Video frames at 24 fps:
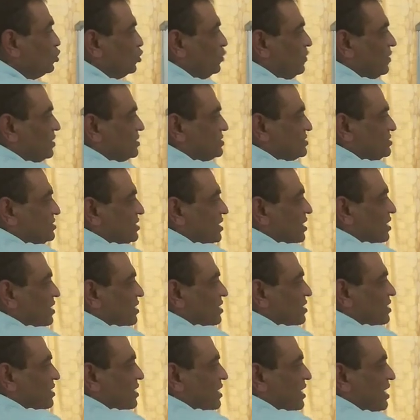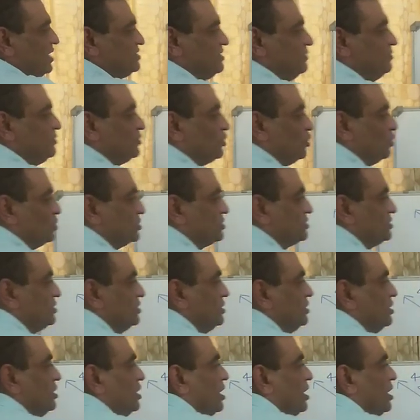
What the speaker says: towards the asymptotes,